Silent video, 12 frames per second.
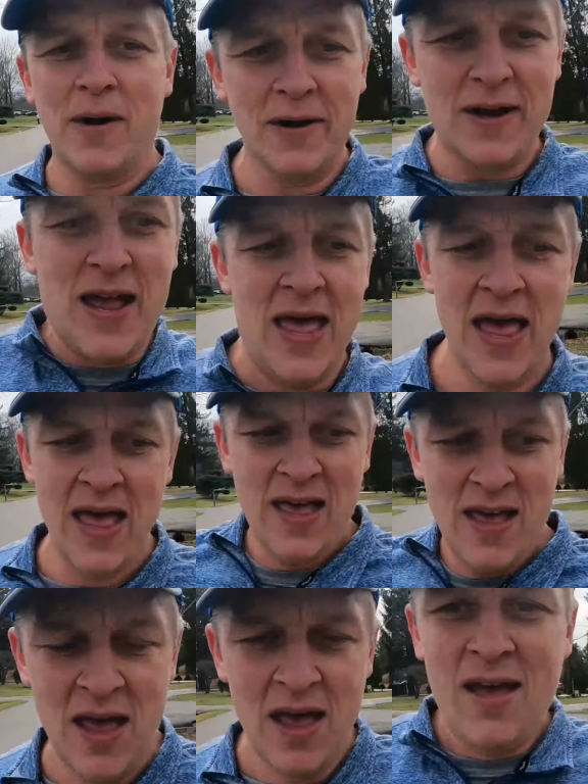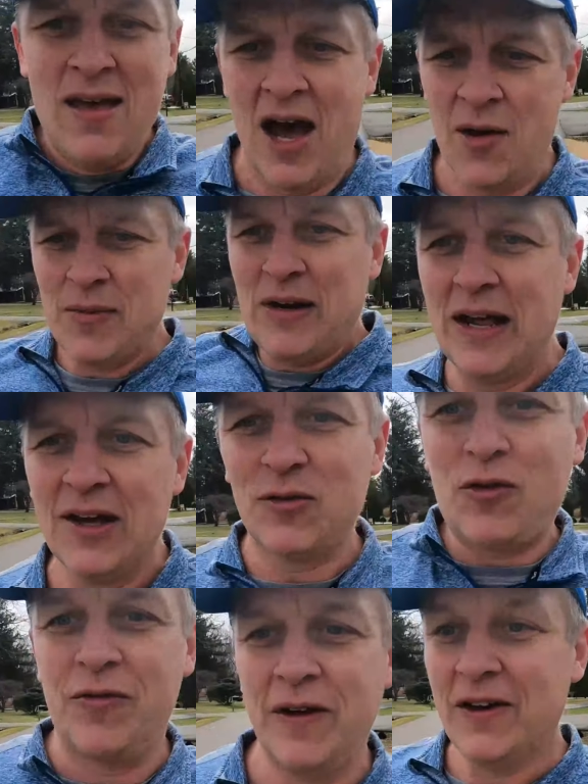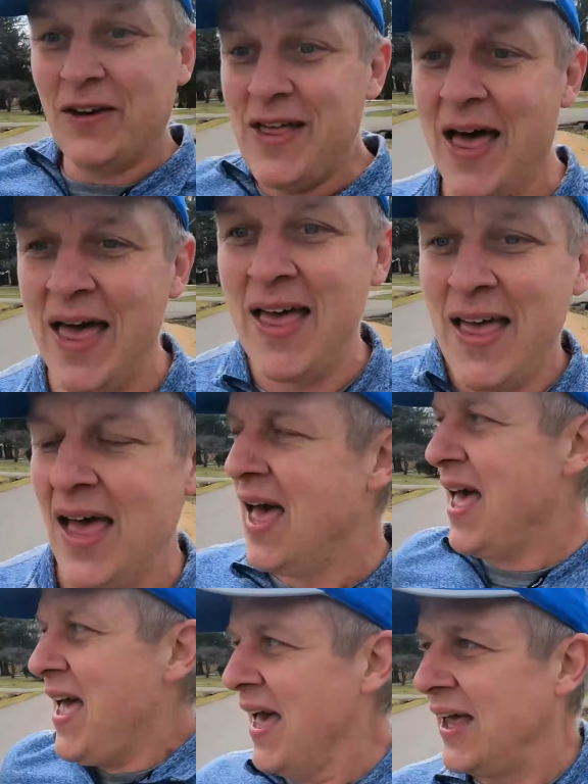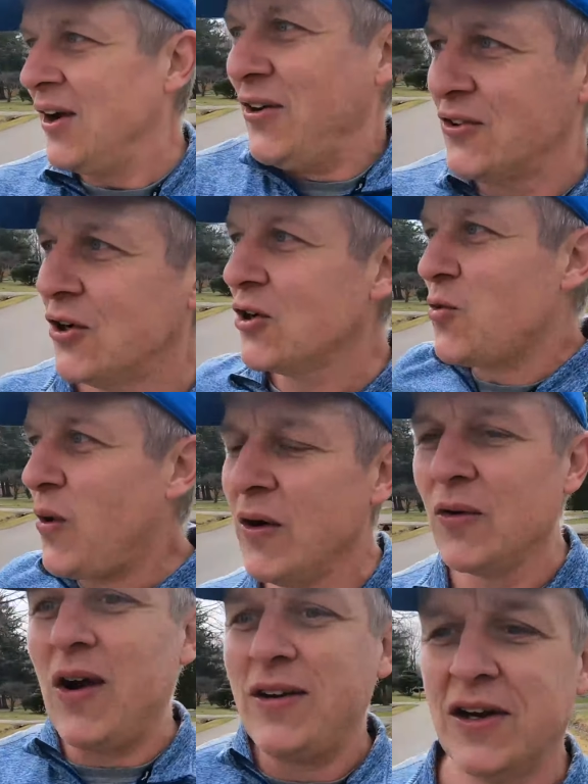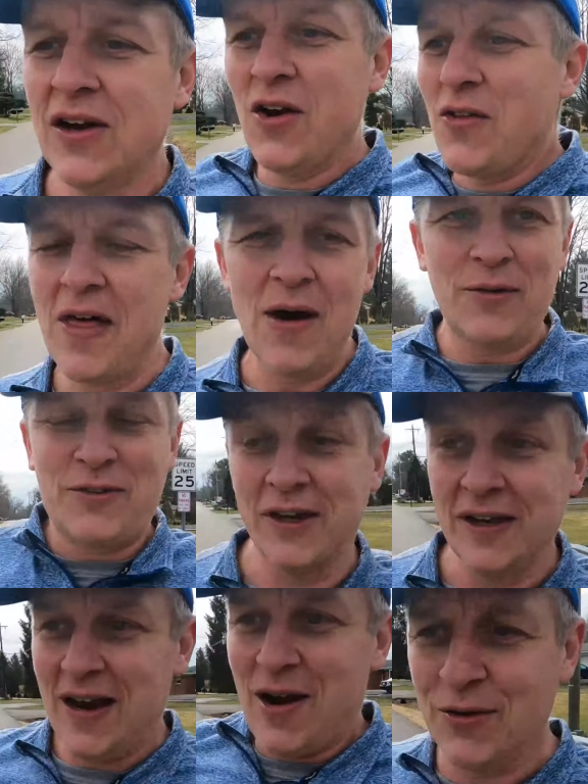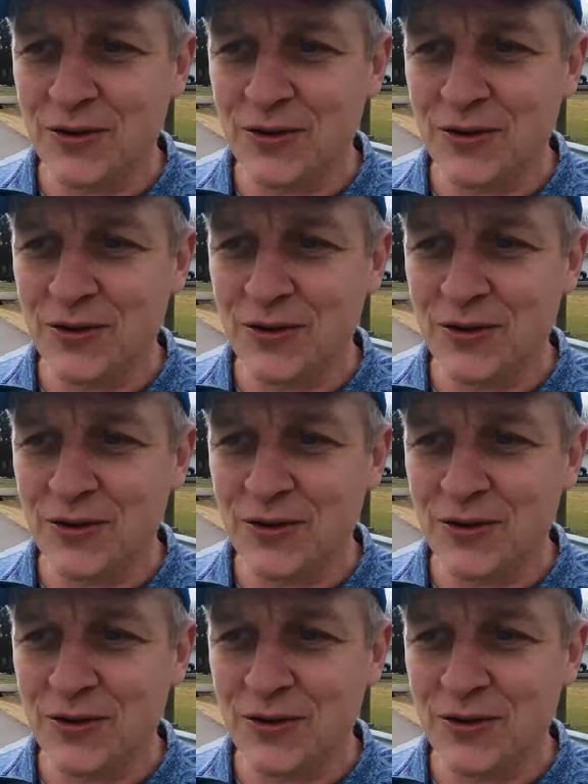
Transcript: park, how my legs would feel. It only took one run to know that was it. I